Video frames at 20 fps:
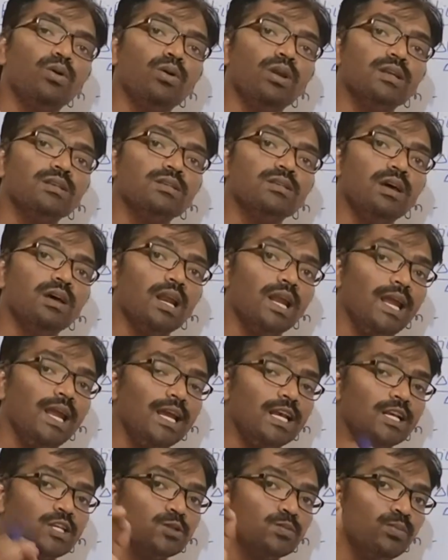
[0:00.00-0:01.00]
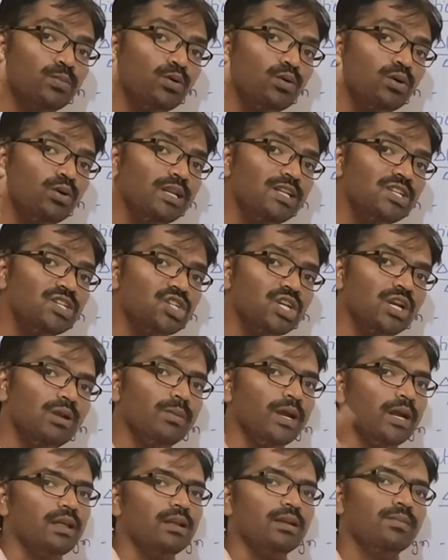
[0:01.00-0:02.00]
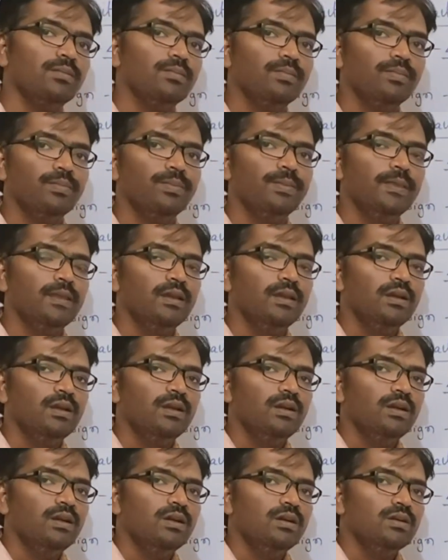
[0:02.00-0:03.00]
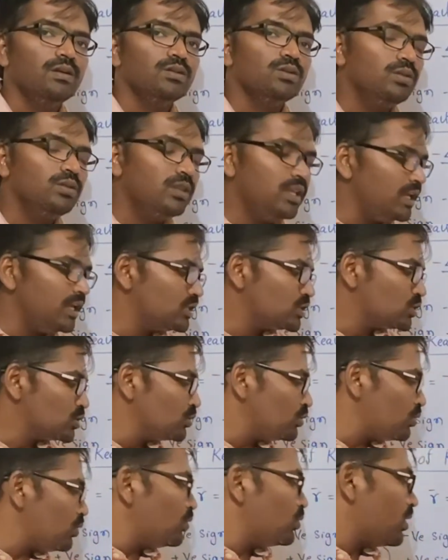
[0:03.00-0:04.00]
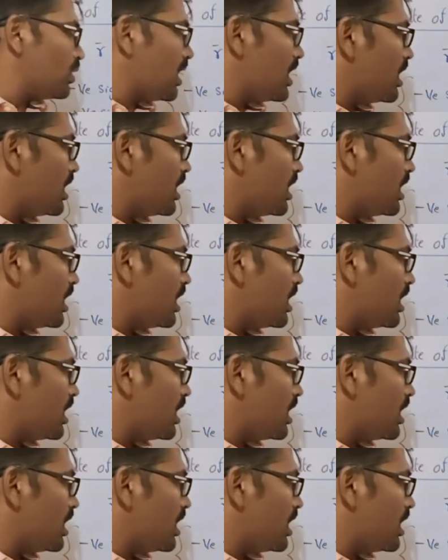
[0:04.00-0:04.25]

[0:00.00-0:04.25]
products are exponential manner. So these two